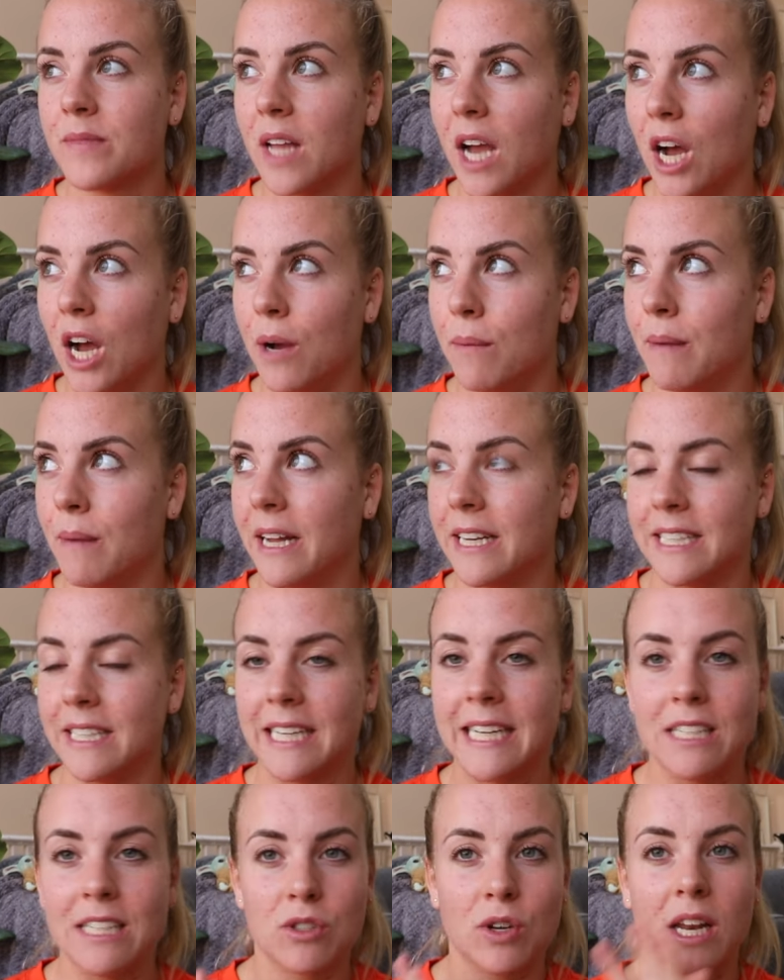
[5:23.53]
Um, and
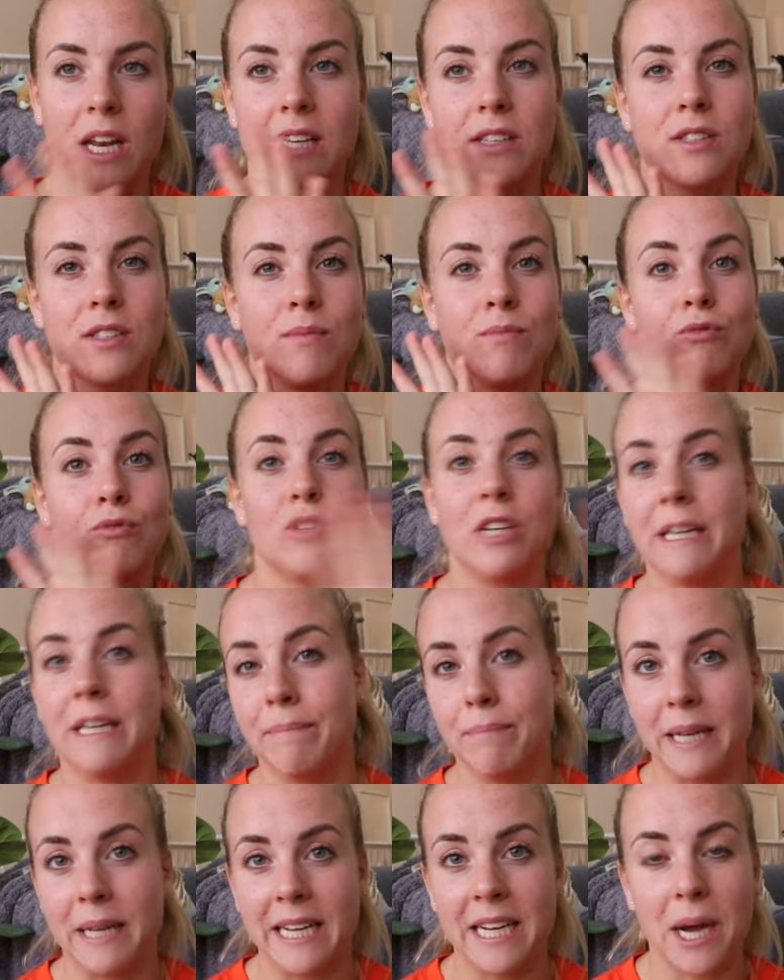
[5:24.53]
he's got like some really
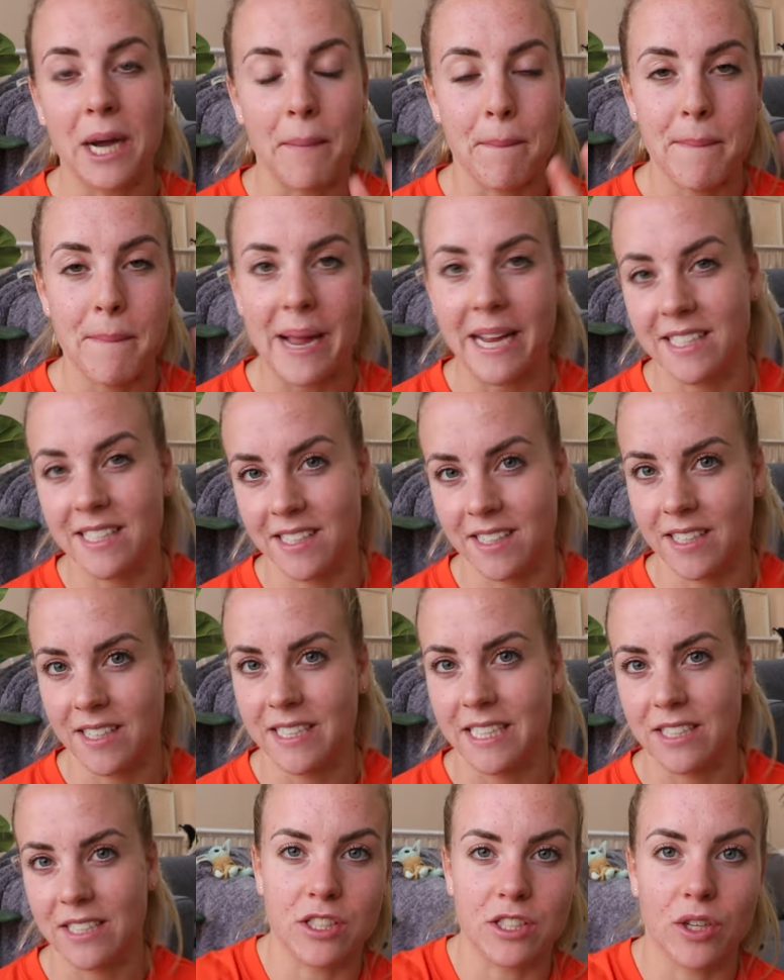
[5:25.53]
big, amazing
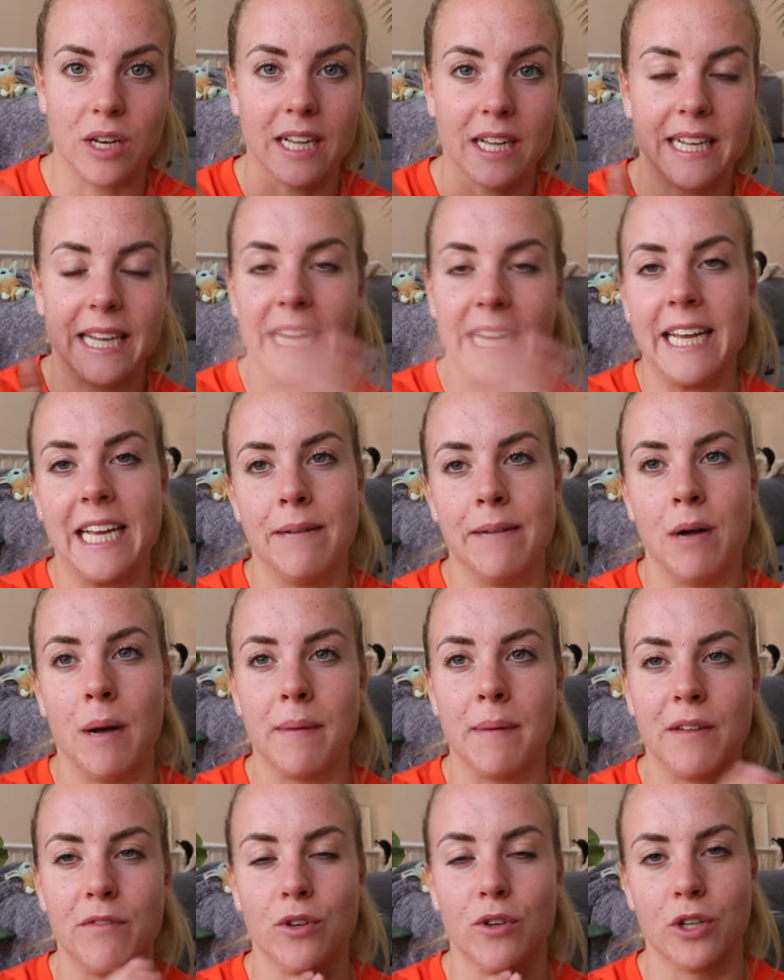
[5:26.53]
ideas. So like hit him
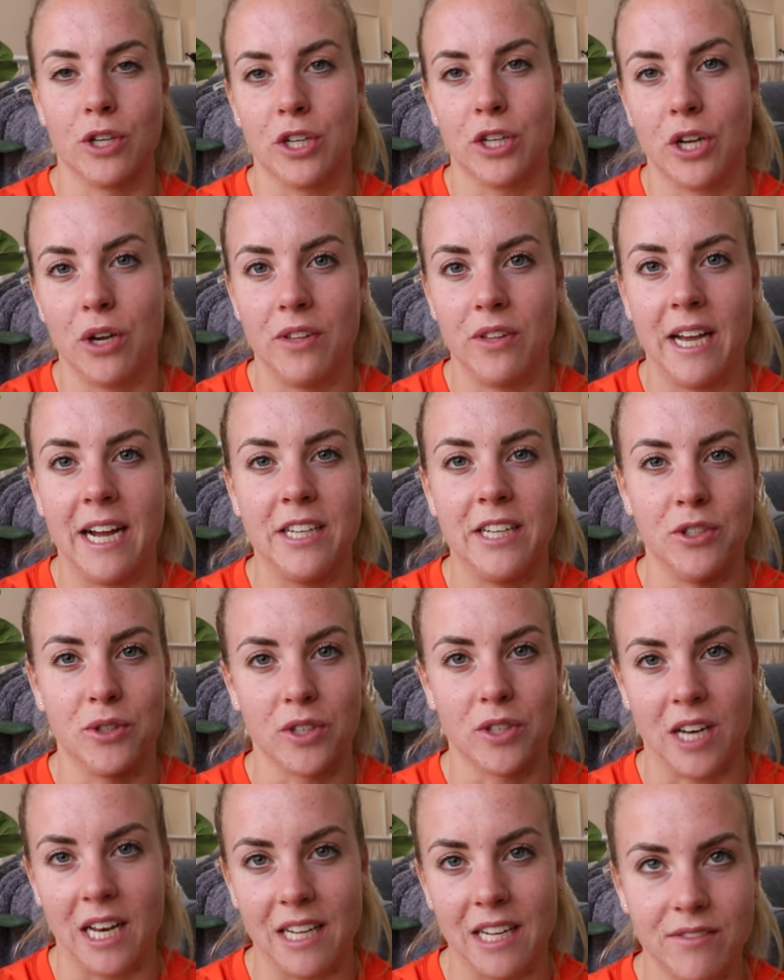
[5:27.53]
up if you're gonna go there and you're
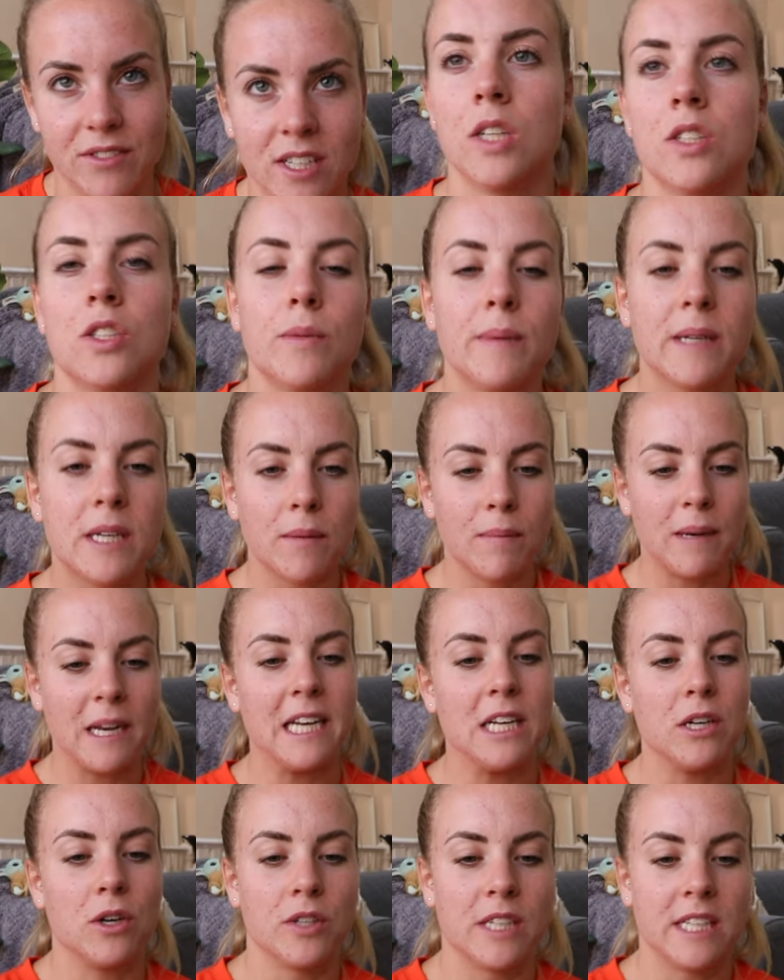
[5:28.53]
gonna lift. To be
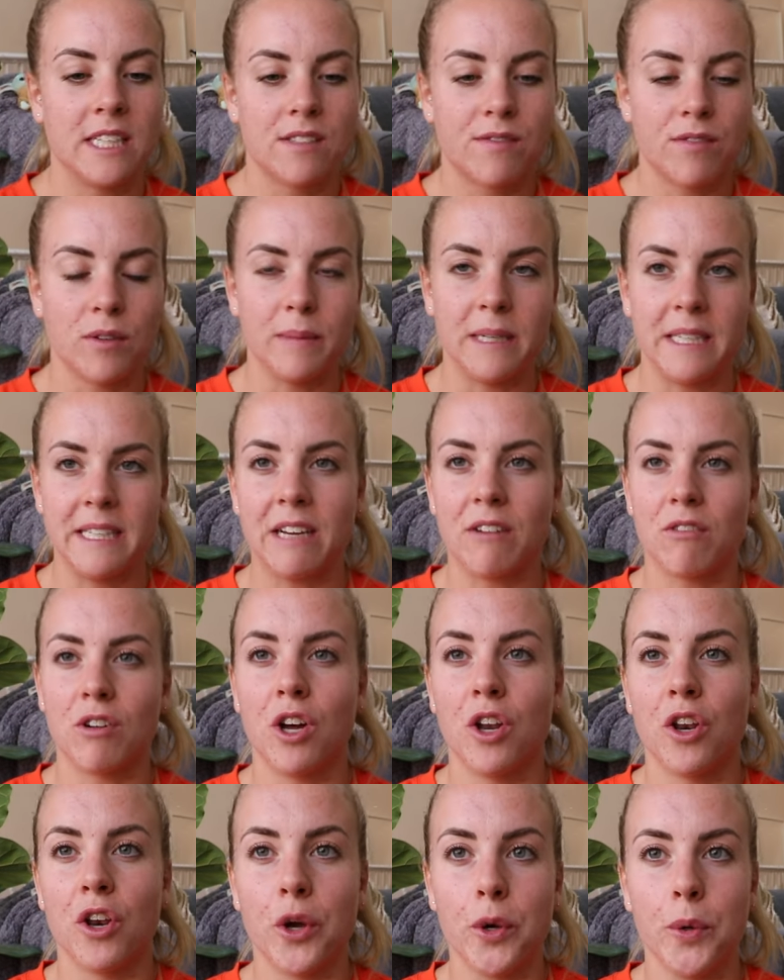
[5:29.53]
completely honest, for me there
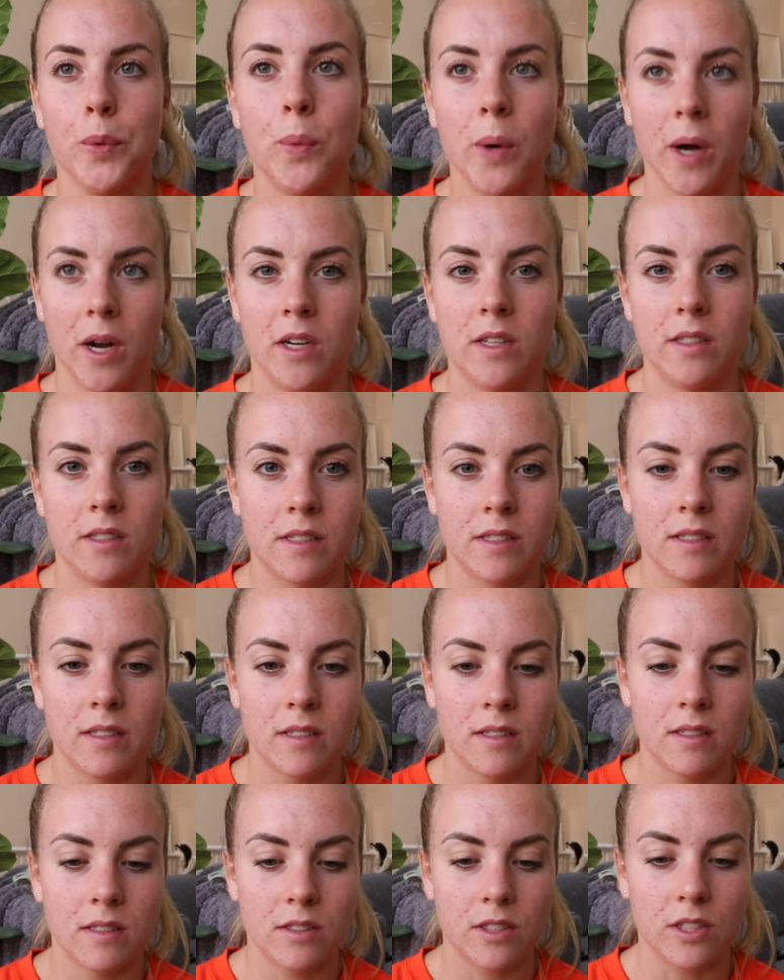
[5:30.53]
are no words
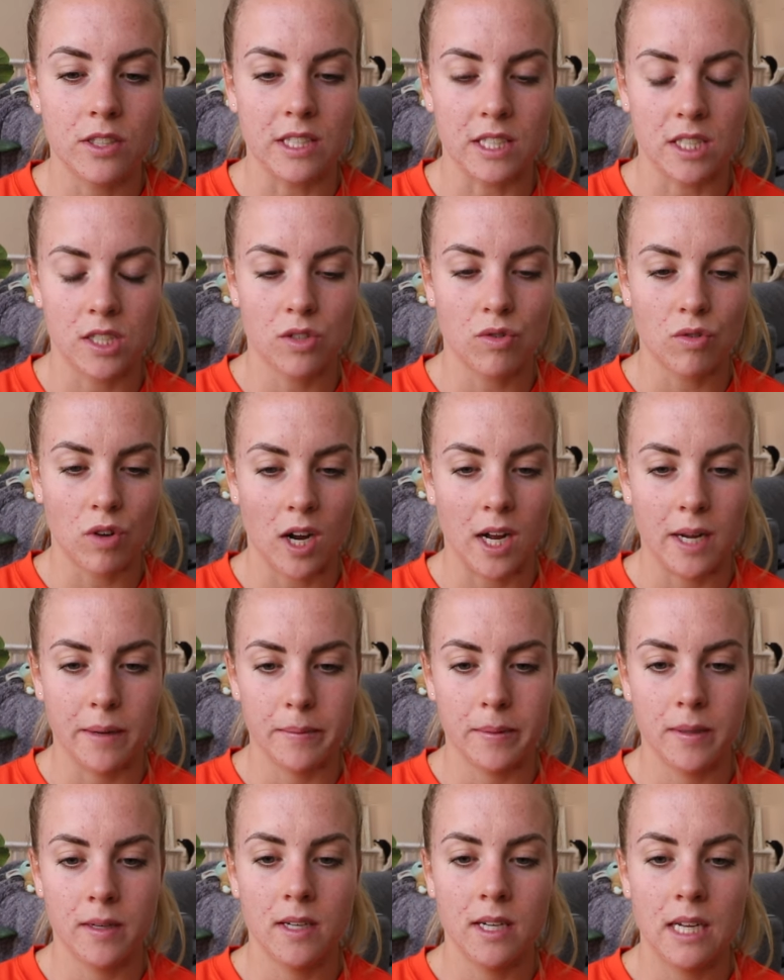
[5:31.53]
to describe
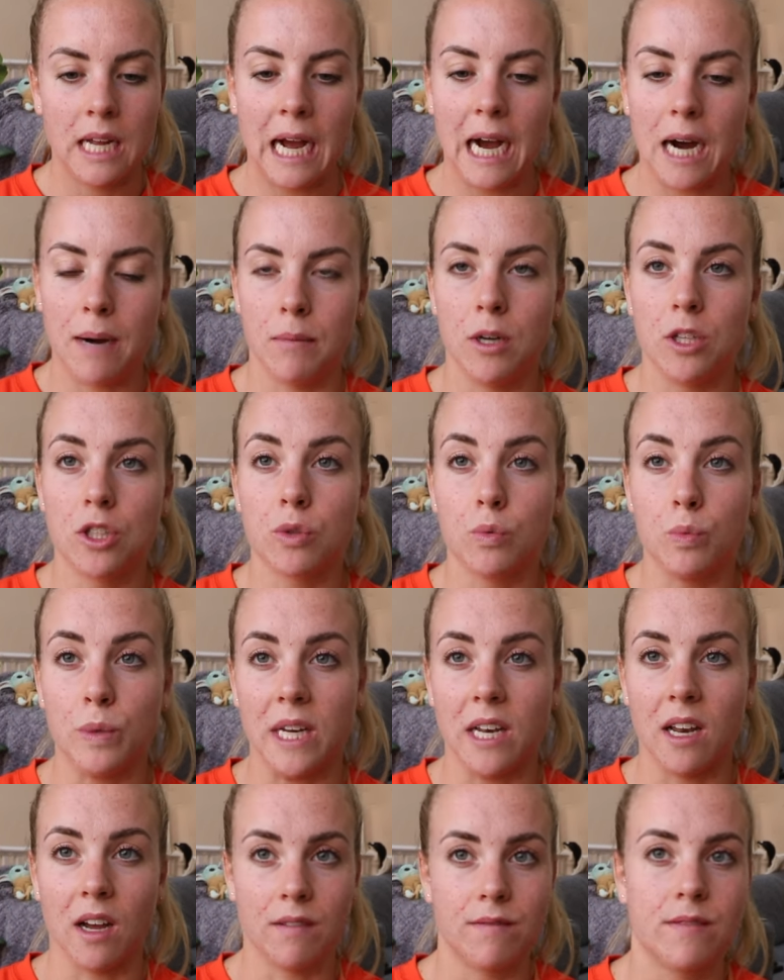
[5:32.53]
how much we
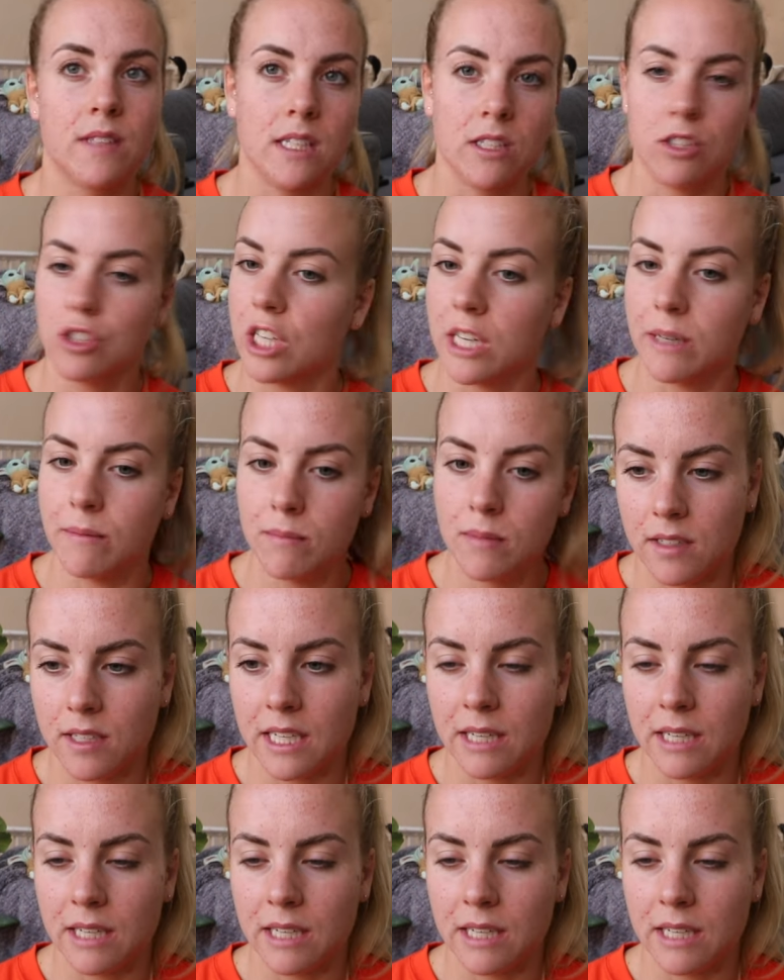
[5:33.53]
loved this gym.